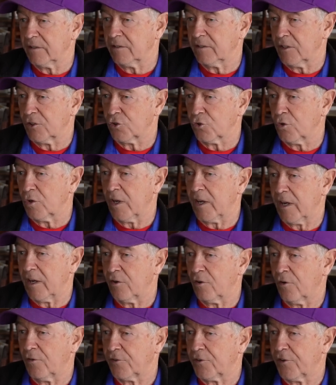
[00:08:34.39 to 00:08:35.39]
That's all I had
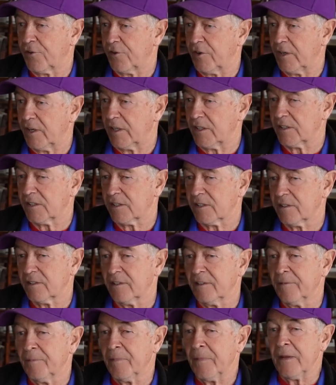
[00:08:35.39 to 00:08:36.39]
after three days.
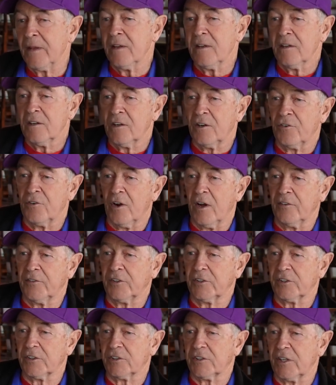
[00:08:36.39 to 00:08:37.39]
I arrived
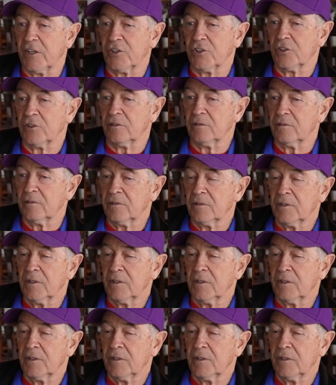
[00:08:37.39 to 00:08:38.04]
at the station.